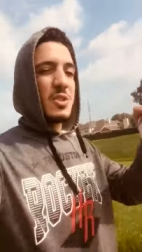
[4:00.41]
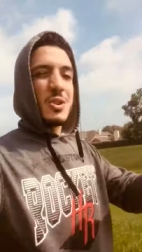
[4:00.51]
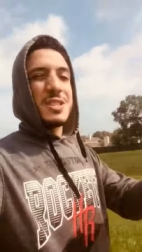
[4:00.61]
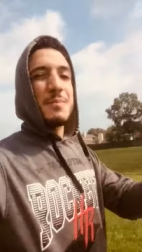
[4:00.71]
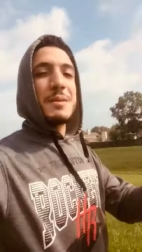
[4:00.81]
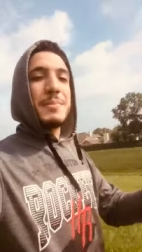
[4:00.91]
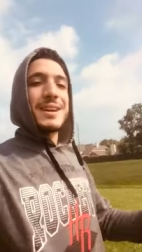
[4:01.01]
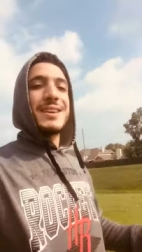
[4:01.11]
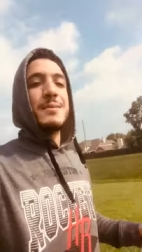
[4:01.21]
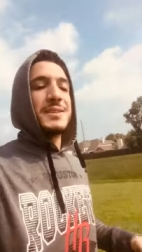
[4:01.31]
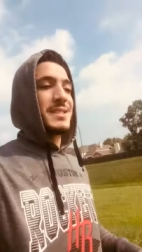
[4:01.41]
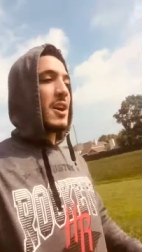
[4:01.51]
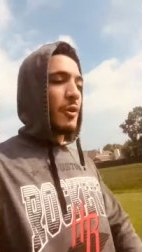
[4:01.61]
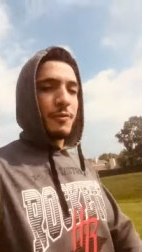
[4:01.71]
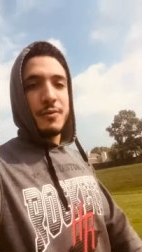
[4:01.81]
towards something bigger than
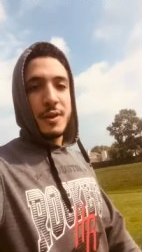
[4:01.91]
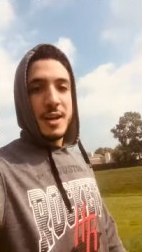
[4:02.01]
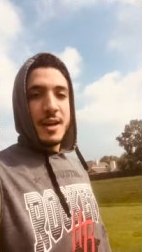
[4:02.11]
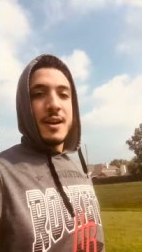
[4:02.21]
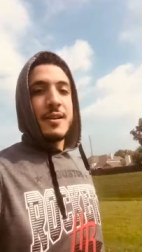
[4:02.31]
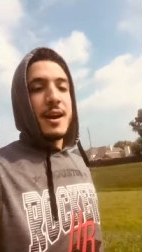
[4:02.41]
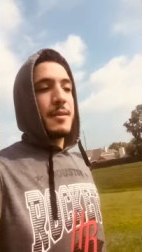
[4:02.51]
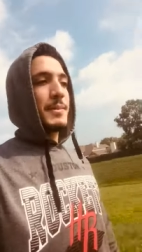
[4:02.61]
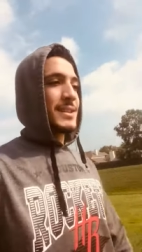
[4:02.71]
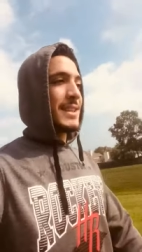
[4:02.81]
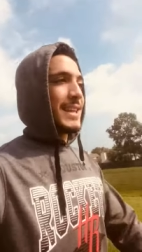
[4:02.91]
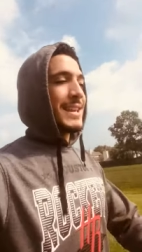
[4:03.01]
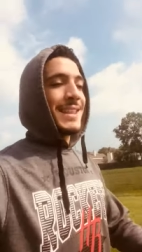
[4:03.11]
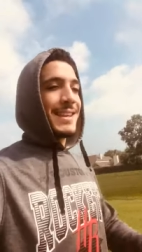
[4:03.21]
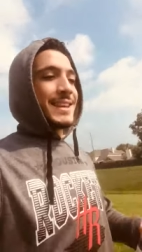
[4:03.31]
himself, right? Because at the end
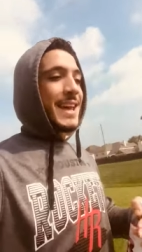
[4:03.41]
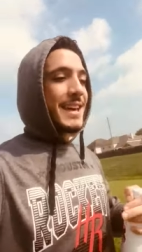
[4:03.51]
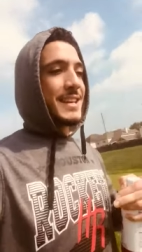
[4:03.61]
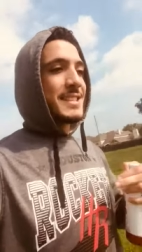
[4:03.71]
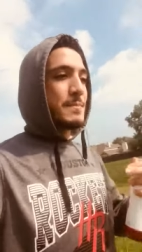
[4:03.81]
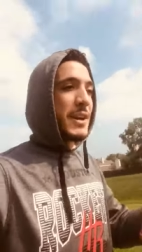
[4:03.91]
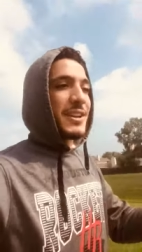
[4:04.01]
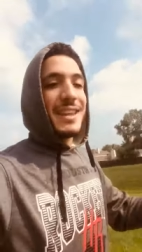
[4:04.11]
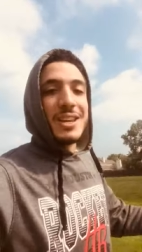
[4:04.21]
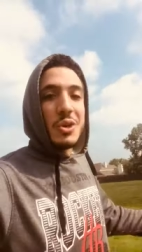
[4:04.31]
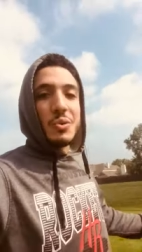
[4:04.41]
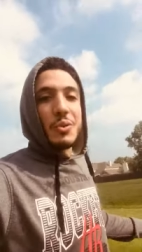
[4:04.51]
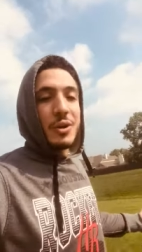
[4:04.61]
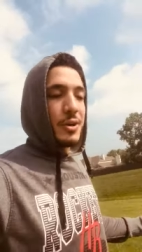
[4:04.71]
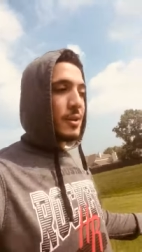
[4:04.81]
of the day, it's bigger than you.
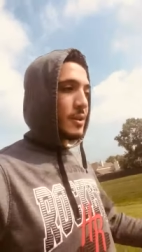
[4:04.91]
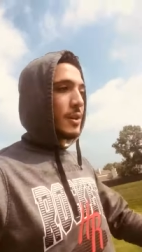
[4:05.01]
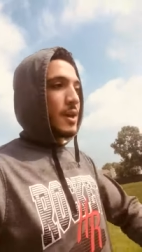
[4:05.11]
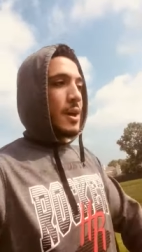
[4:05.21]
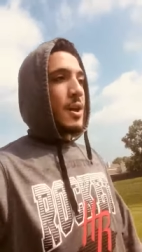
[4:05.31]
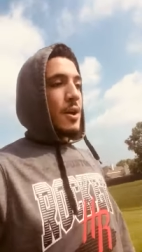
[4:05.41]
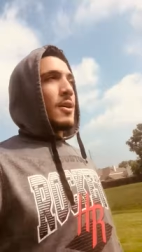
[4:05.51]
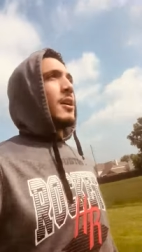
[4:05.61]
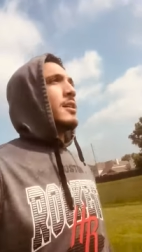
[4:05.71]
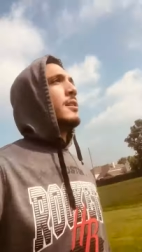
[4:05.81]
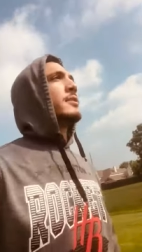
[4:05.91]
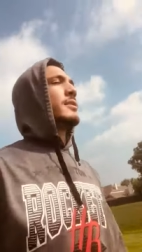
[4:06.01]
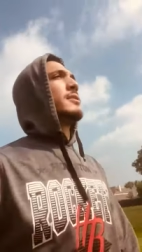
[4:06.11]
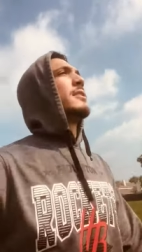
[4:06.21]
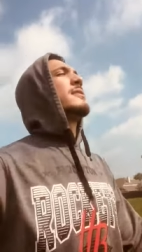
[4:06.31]

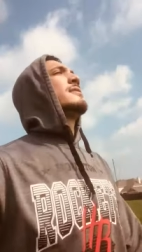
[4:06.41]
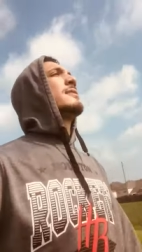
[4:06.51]
You know,